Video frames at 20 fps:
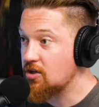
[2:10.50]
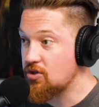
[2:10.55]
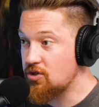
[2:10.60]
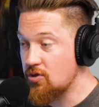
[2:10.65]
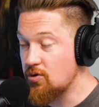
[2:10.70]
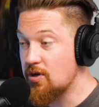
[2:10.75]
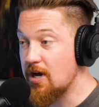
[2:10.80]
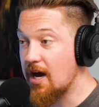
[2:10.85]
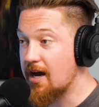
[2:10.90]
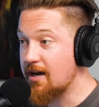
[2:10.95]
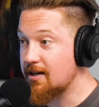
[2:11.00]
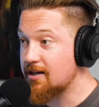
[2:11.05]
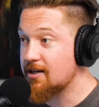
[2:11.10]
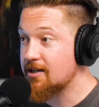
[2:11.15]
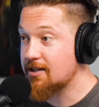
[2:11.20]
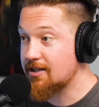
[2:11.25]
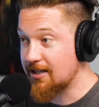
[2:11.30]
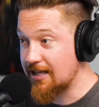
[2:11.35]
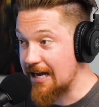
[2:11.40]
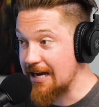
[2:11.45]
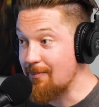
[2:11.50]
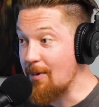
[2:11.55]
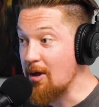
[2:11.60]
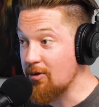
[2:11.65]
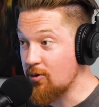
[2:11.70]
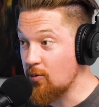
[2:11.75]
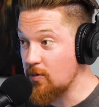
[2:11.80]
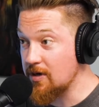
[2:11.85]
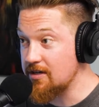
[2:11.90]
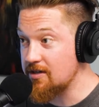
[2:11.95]
you gotta climb out
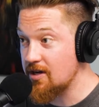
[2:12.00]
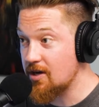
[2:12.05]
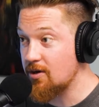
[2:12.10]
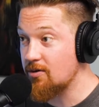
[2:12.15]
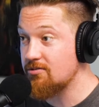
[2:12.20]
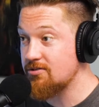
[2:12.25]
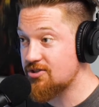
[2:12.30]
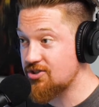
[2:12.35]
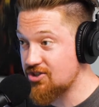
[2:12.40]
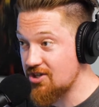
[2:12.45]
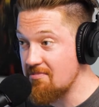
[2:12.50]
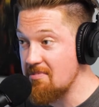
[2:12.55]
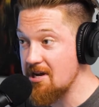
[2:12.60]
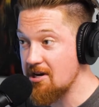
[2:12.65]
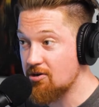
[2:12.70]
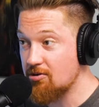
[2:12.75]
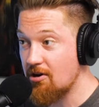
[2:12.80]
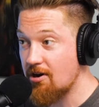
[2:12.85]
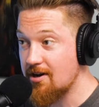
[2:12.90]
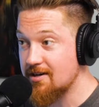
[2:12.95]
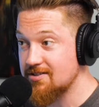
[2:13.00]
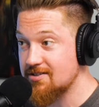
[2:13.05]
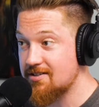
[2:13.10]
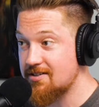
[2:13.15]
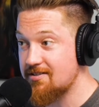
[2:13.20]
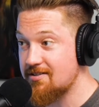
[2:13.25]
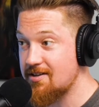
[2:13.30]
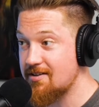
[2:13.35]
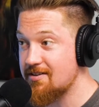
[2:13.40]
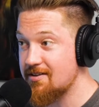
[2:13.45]
the window, shimmy across
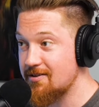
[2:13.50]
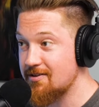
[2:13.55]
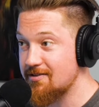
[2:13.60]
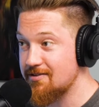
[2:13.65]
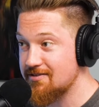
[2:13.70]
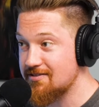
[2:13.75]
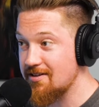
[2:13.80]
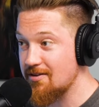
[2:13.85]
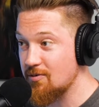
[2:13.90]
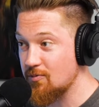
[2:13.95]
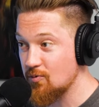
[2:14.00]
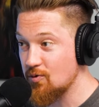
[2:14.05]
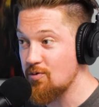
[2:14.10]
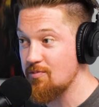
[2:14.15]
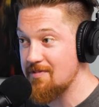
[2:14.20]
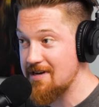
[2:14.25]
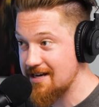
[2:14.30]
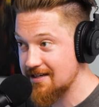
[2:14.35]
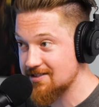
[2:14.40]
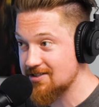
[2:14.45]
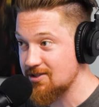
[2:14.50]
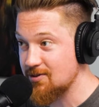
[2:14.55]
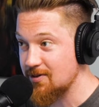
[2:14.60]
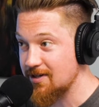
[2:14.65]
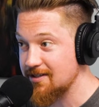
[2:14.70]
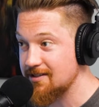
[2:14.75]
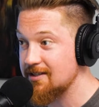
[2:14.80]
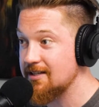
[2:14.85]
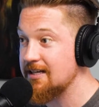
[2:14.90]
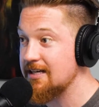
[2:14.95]
to the to the room next to
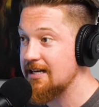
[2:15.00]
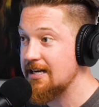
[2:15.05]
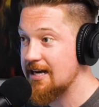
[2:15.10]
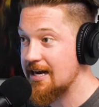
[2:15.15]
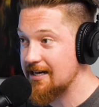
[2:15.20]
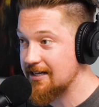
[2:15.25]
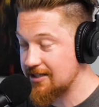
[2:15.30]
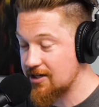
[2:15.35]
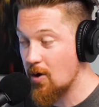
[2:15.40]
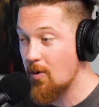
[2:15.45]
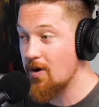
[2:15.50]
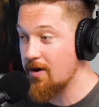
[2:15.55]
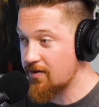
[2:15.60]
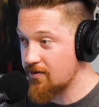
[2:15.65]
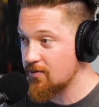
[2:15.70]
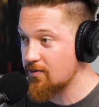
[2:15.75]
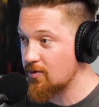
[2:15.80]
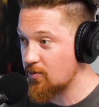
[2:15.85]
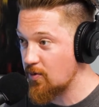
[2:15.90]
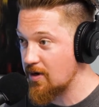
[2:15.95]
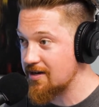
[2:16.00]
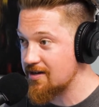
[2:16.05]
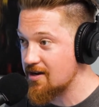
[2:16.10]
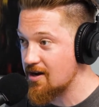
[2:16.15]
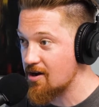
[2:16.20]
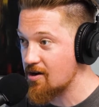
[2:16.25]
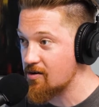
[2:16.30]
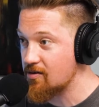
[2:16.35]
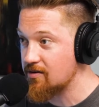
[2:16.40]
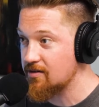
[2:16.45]
it, and go in through the
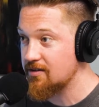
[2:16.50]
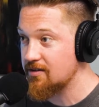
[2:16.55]
window